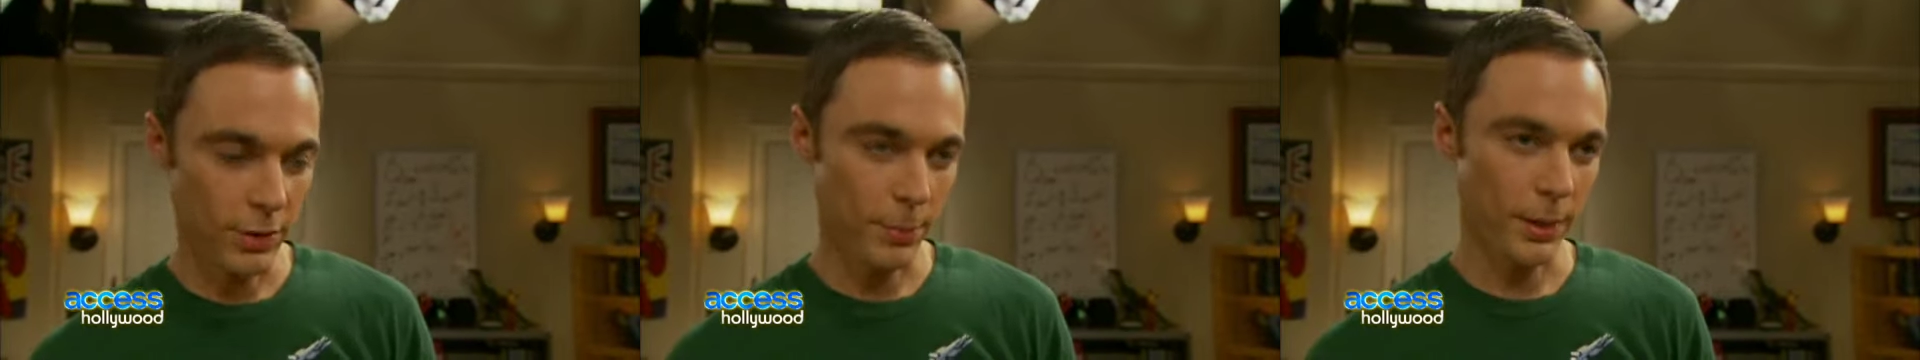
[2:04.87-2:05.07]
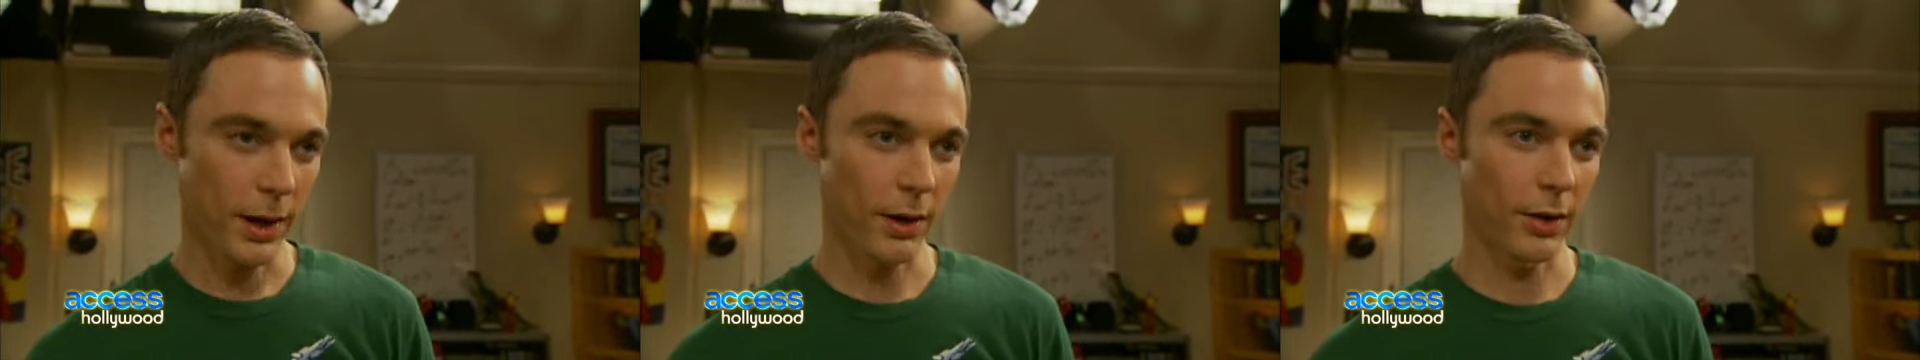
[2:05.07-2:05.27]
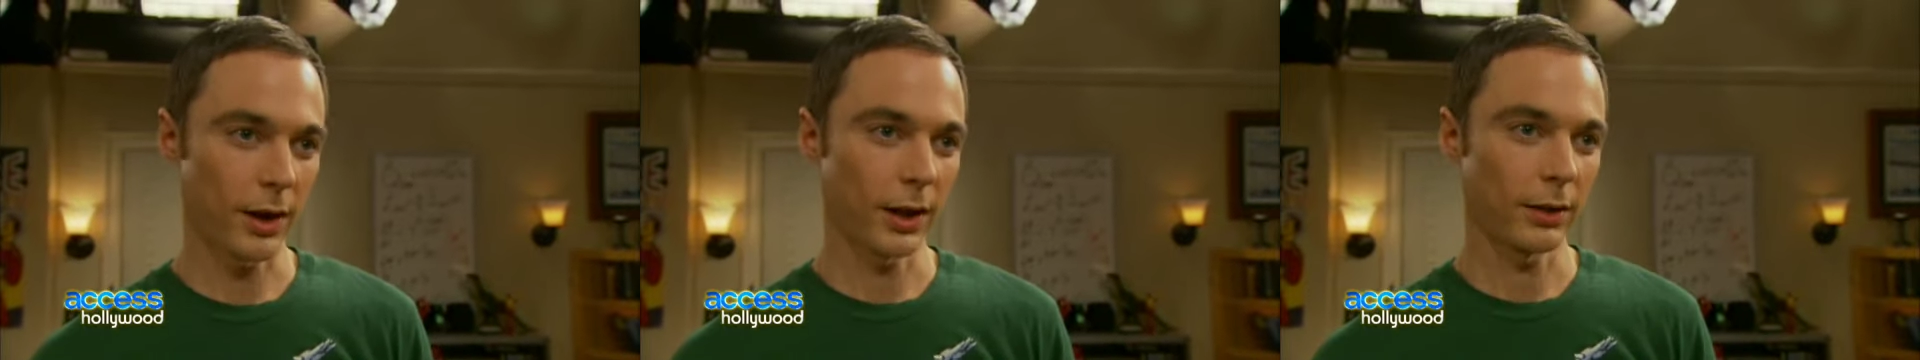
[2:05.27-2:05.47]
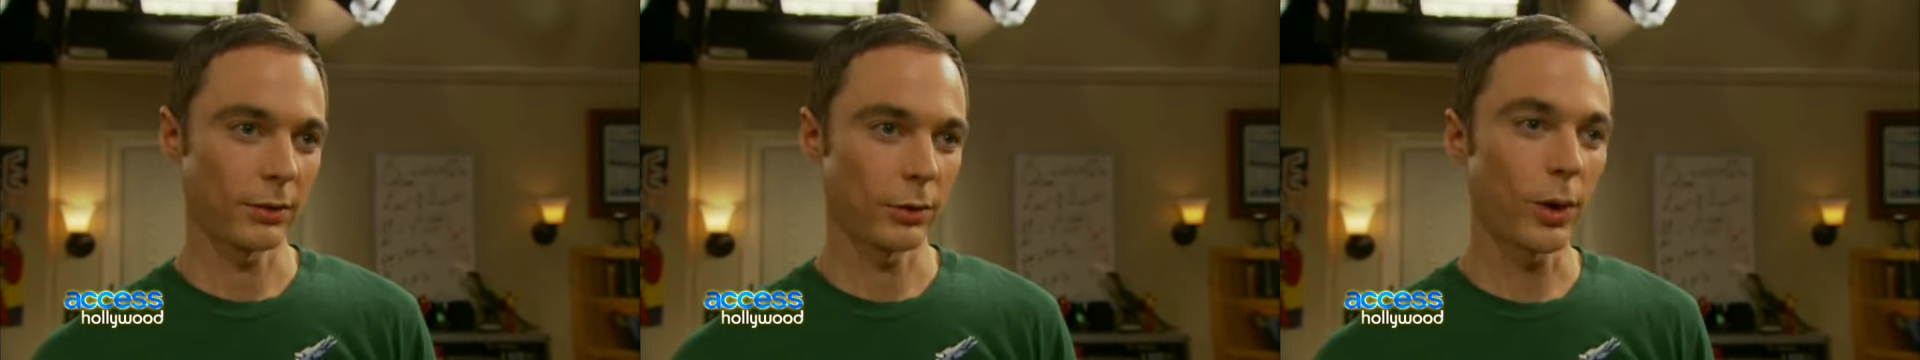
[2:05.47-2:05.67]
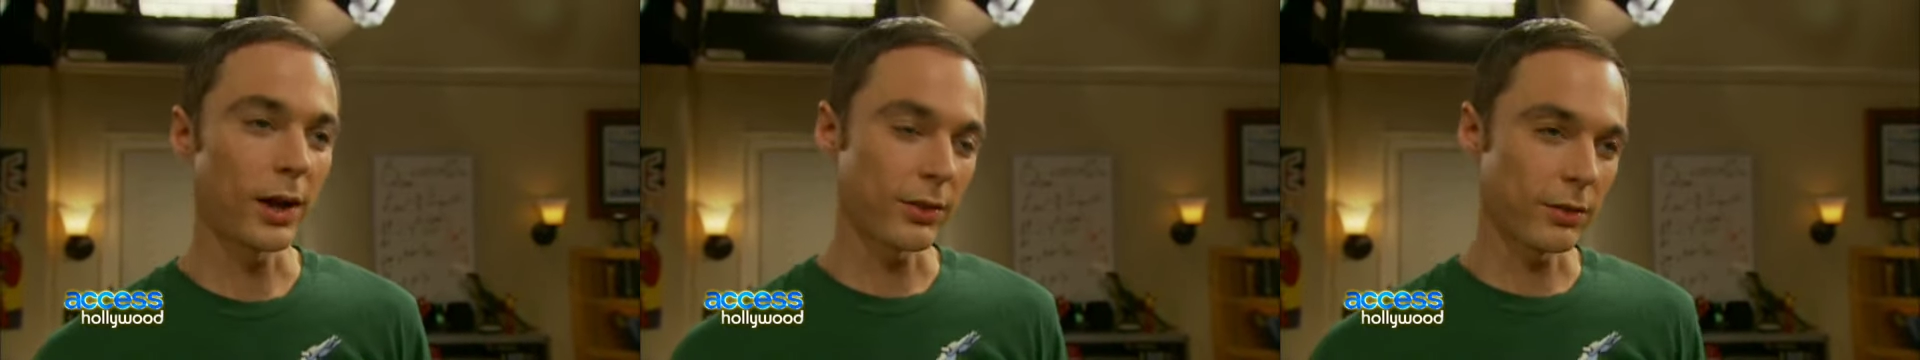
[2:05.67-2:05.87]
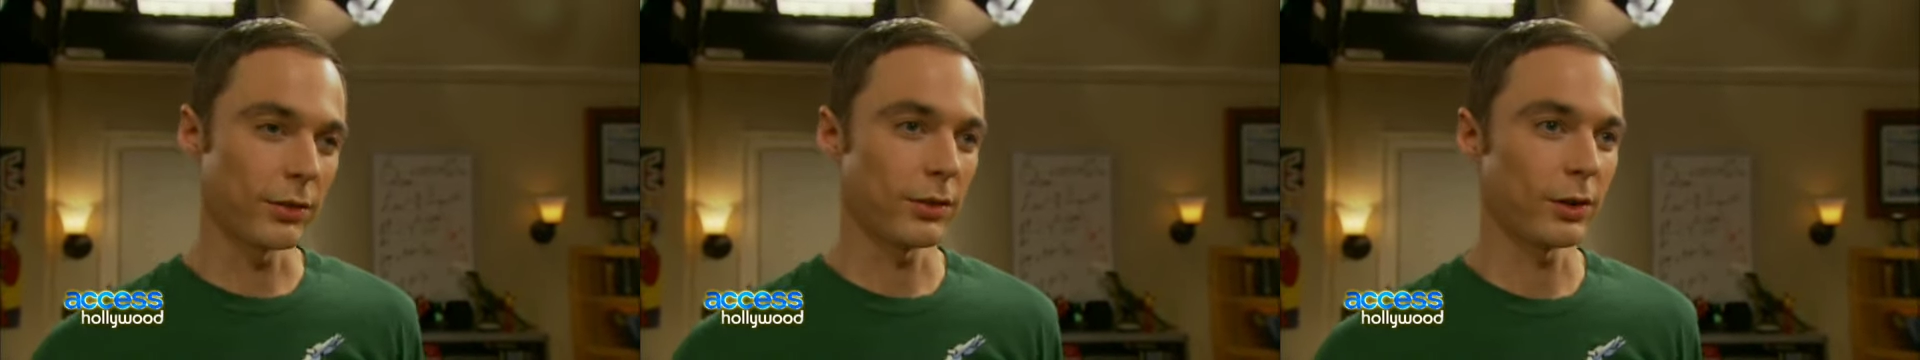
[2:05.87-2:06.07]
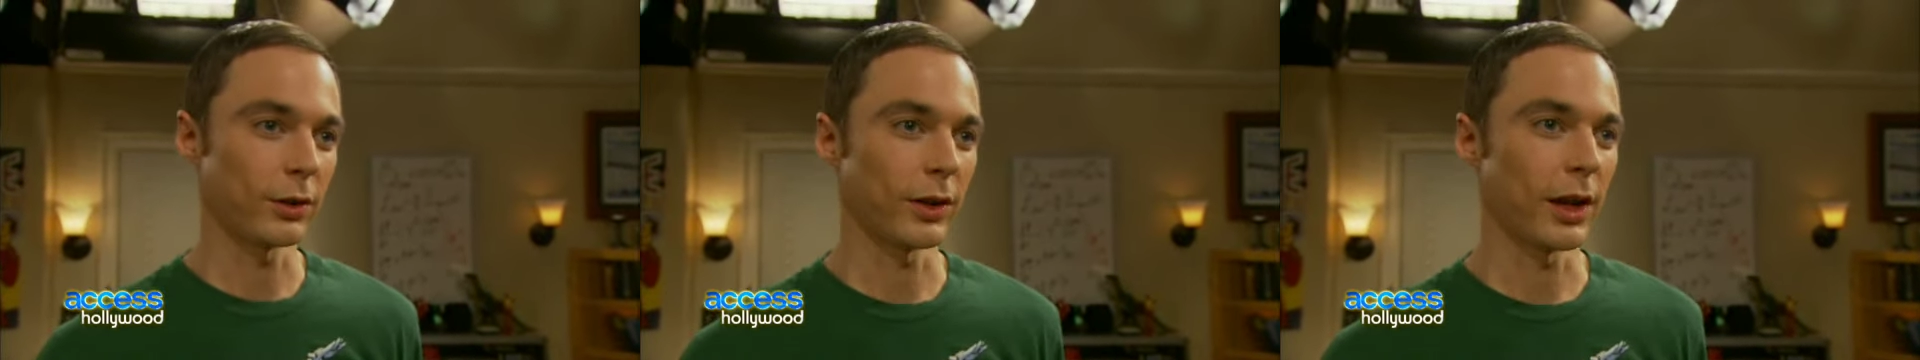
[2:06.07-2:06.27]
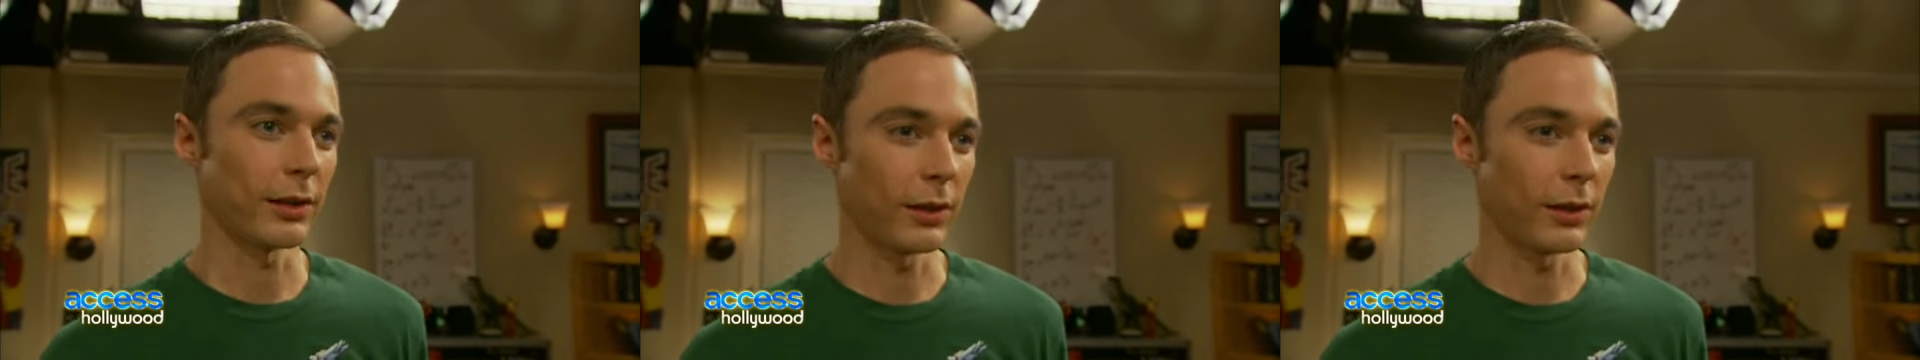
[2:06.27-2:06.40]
the pairing. Quite sincerely,